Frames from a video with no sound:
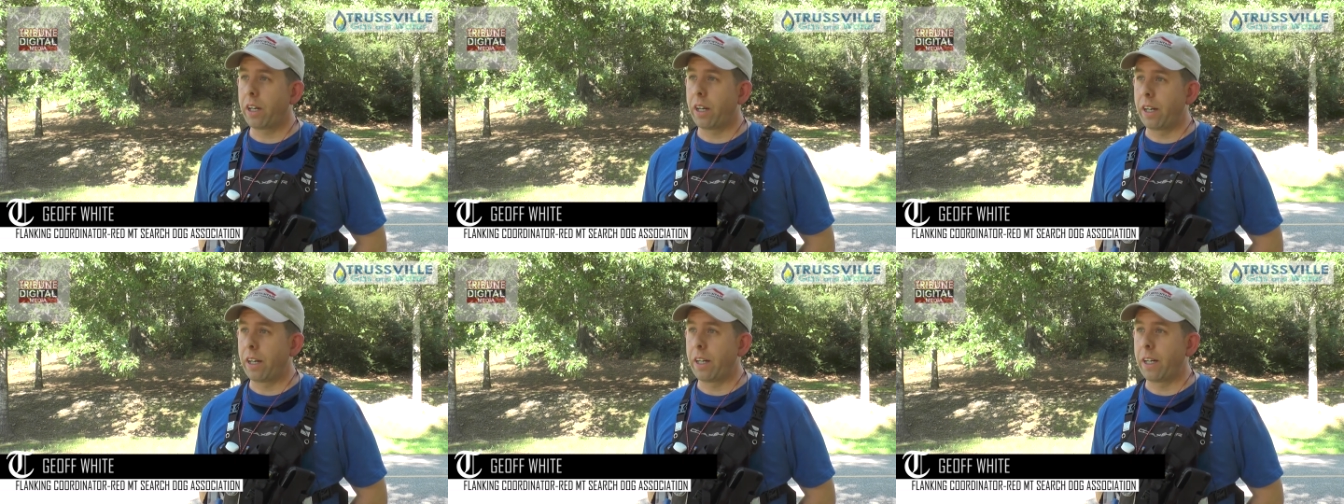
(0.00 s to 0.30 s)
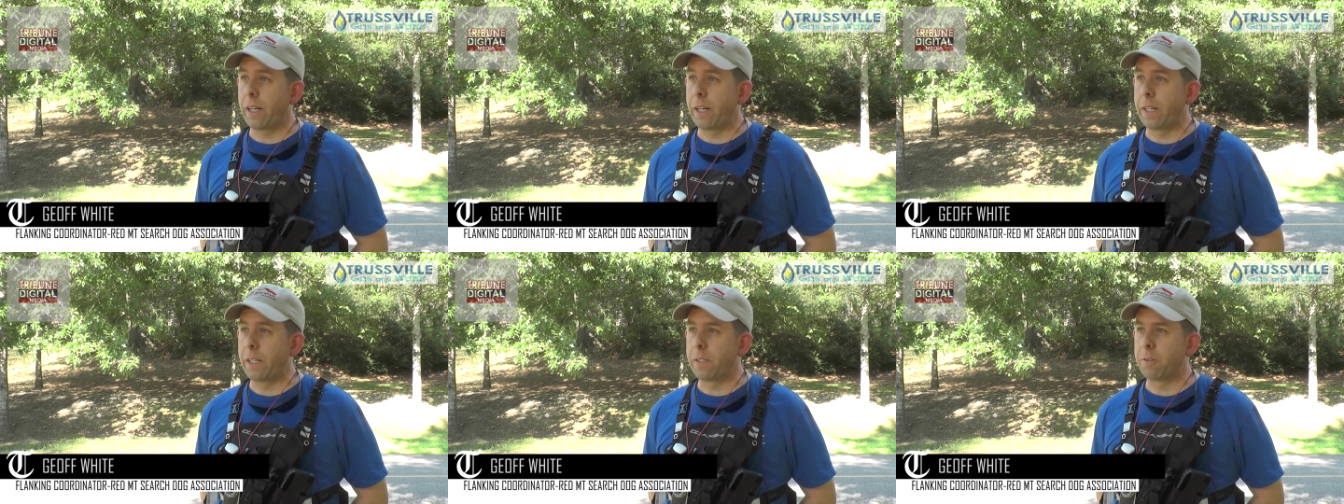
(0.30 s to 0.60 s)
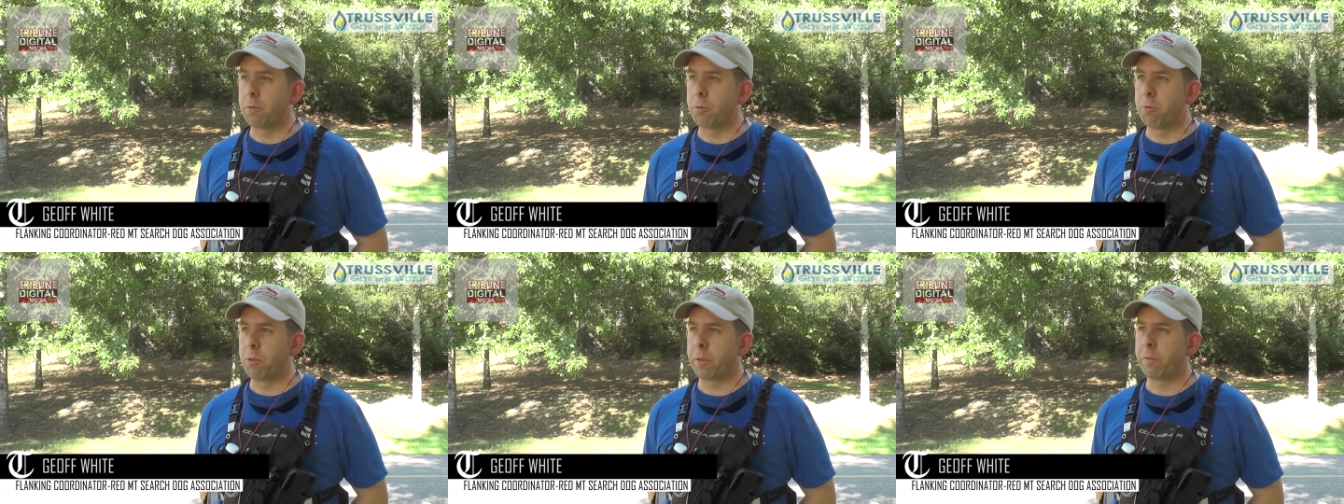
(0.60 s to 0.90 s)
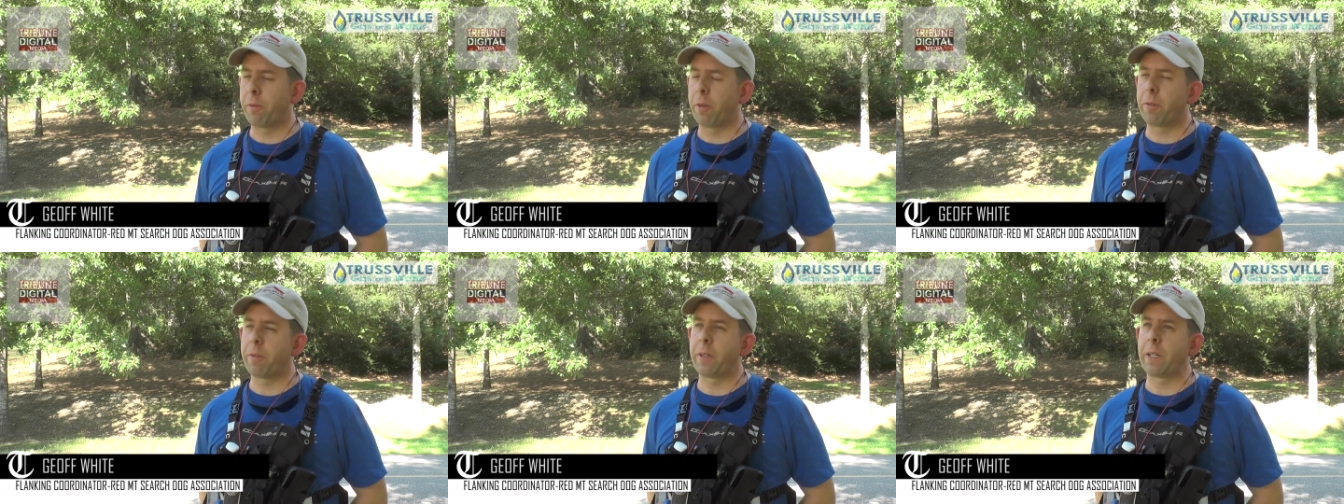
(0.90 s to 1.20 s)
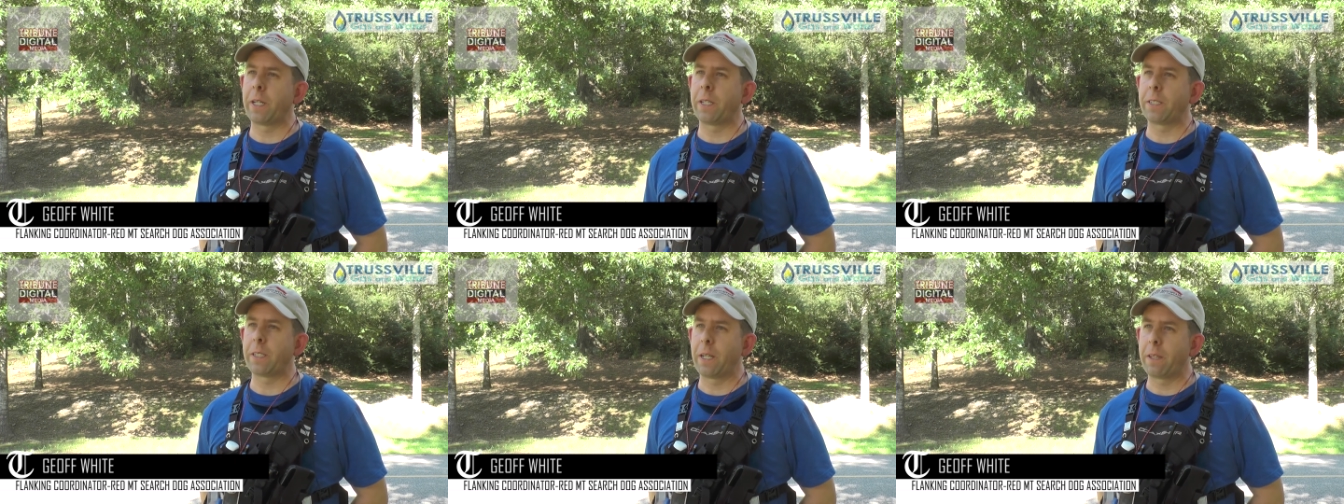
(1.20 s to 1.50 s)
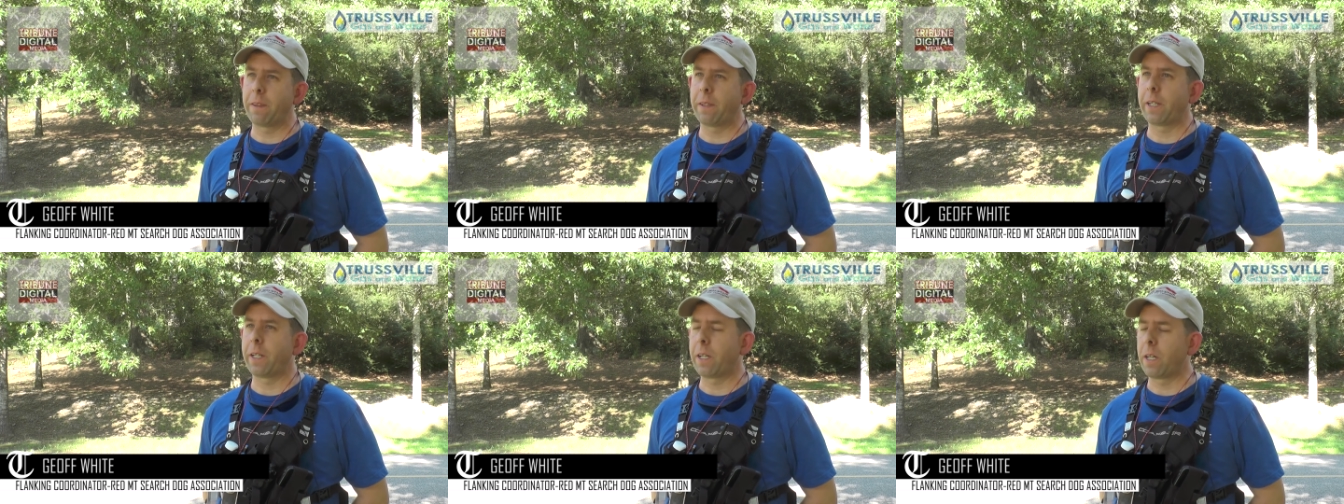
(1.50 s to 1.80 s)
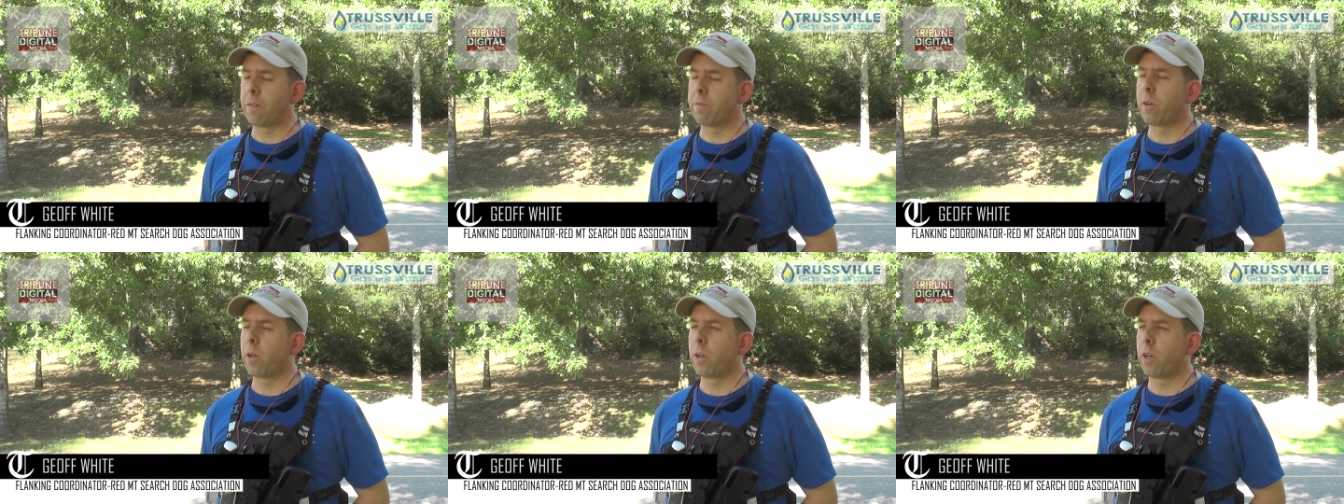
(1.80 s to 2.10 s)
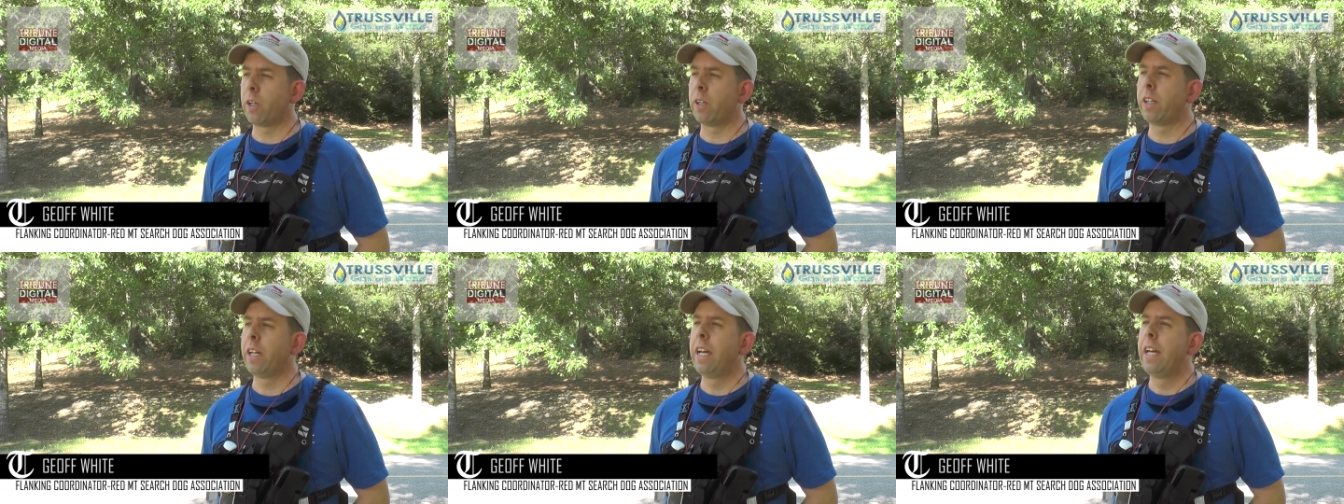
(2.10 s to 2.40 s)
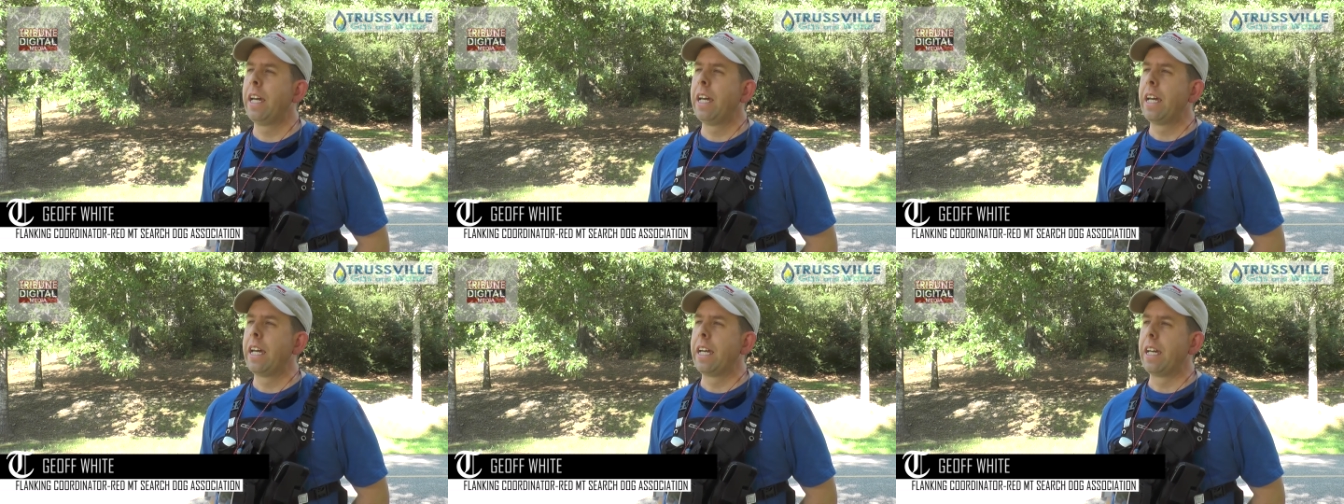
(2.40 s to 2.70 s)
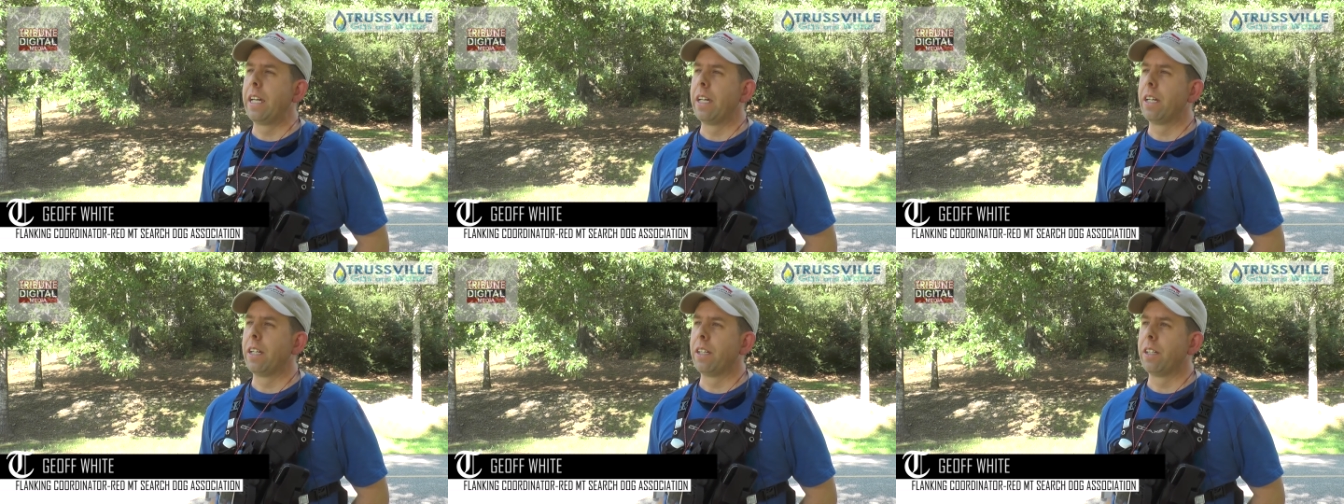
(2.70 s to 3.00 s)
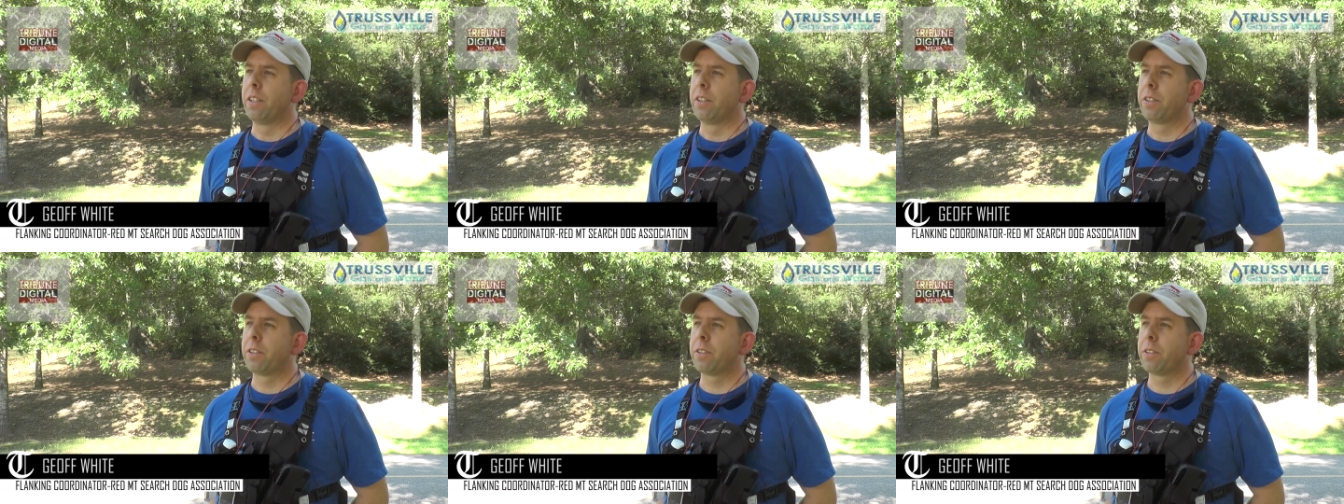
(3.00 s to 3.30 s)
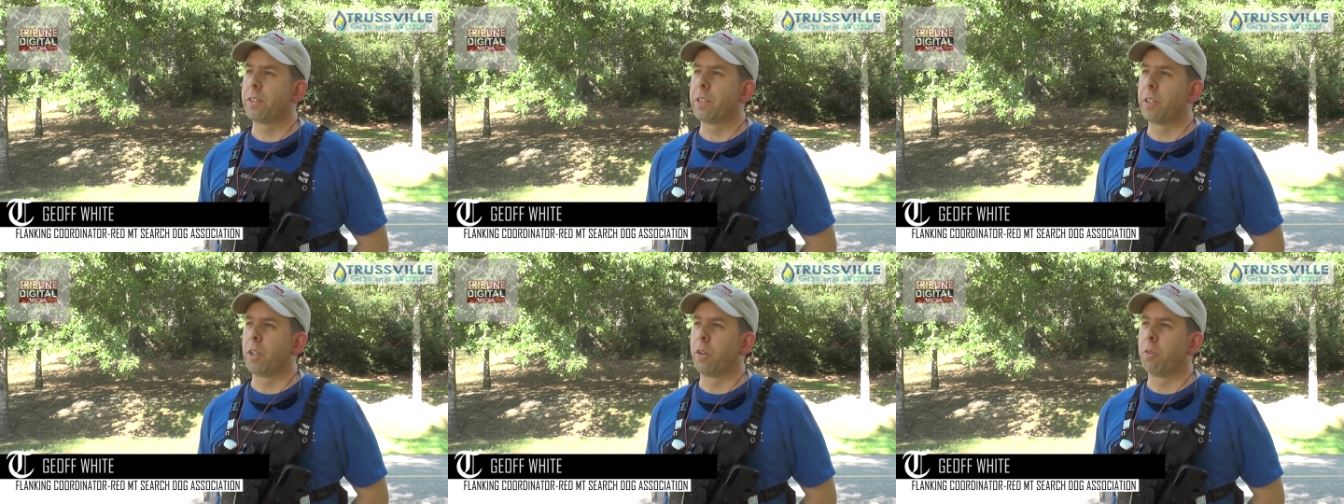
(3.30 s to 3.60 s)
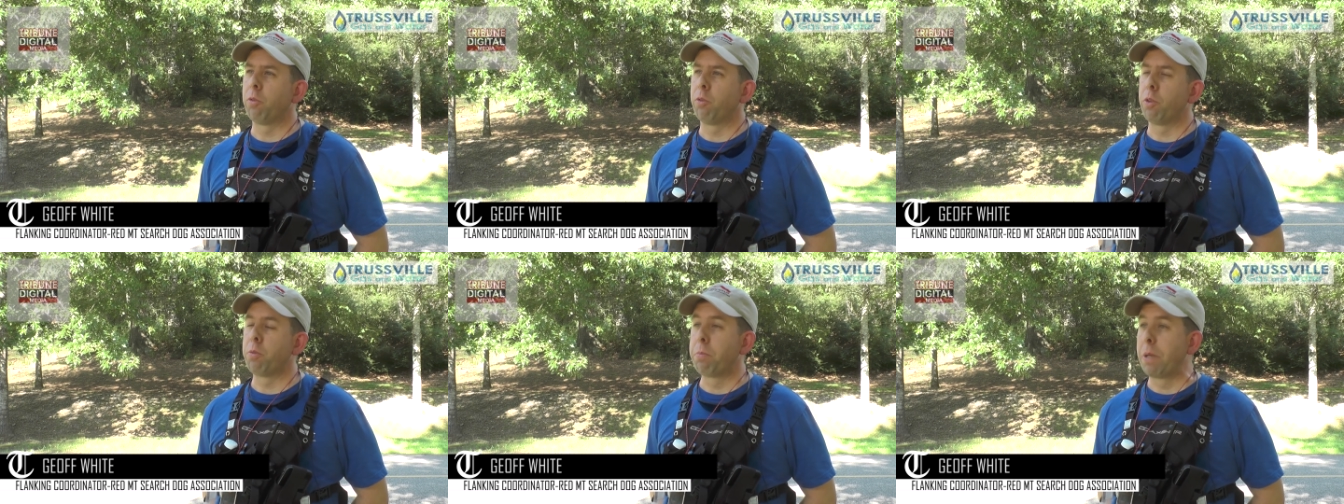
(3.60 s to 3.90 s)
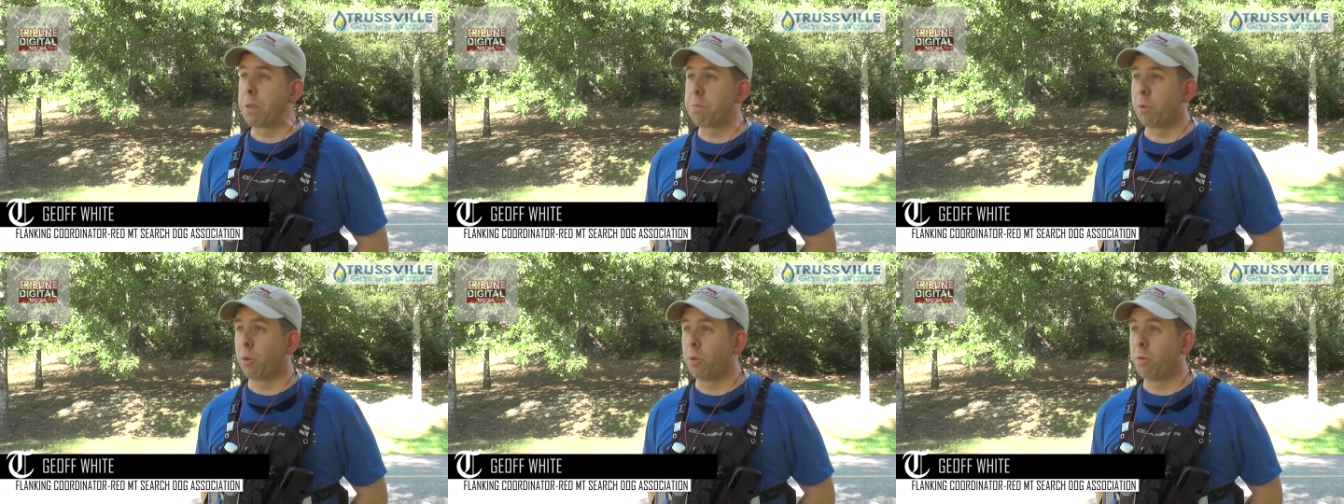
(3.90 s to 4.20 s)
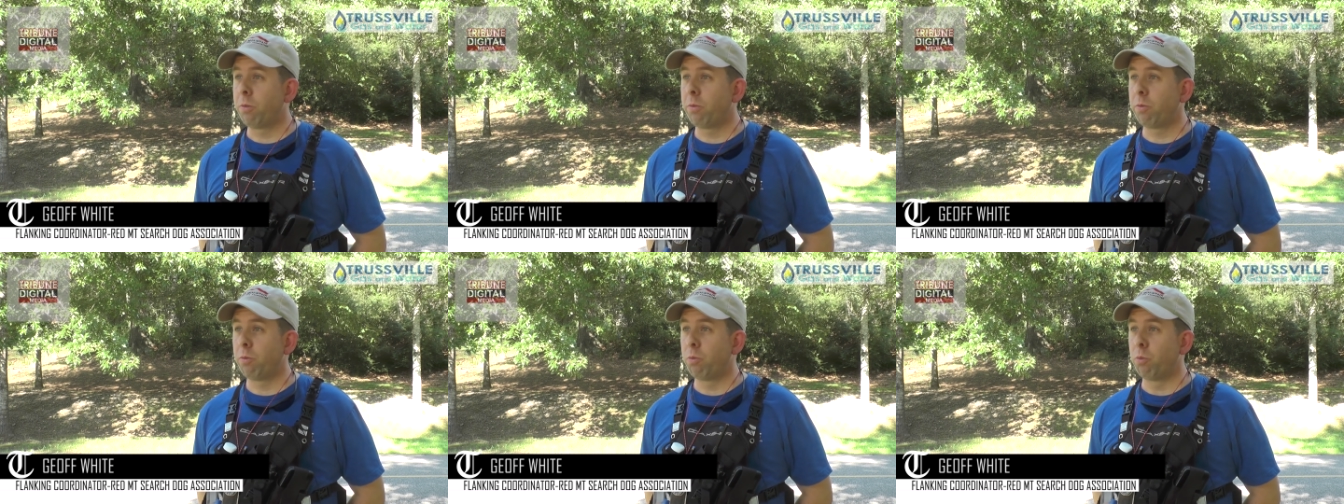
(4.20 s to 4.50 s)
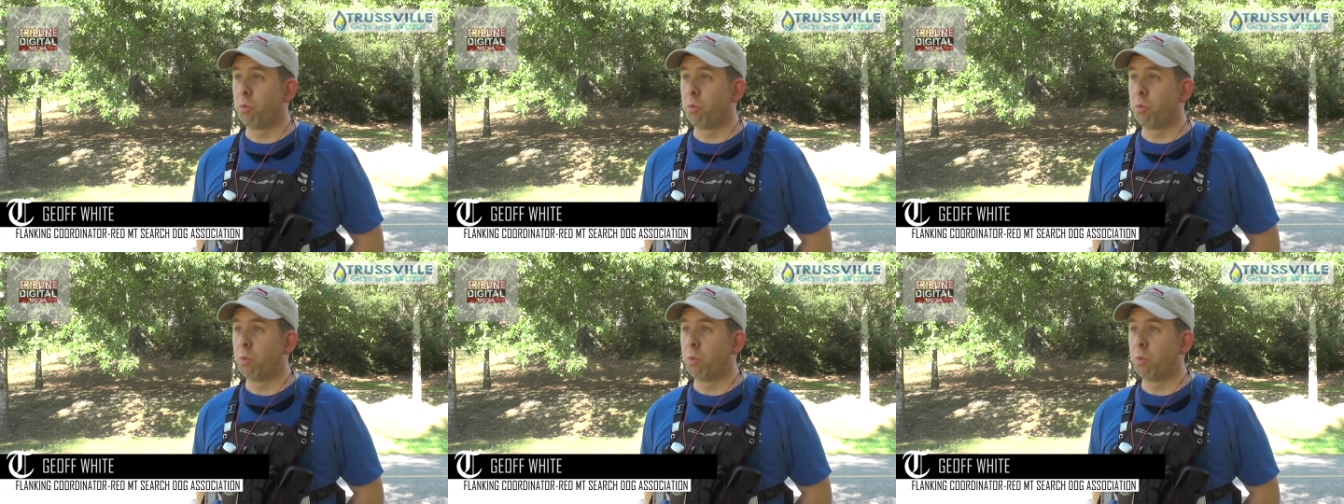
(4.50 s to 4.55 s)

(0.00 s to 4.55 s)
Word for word: Uh, one of the things I think I've heard is, you know, with people,